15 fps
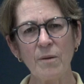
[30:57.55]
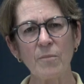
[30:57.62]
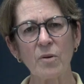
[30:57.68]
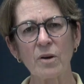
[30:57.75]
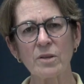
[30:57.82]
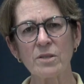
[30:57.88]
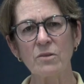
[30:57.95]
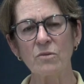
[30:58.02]

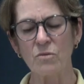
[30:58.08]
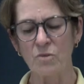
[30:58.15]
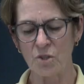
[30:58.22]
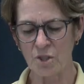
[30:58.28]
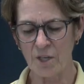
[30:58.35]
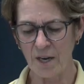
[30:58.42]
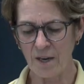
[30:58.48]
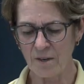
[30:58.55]
person who
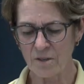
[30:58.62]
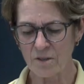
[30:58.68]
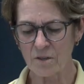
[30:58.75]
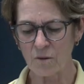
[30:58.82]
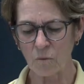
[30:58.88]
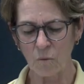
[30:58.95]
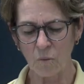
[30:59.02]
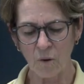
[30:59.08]
changed
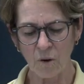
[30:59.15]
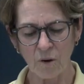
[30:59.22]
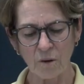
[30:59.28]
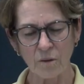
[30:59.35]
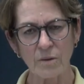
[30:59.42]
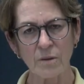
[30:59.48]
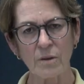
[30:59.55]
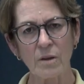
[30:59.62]
the world,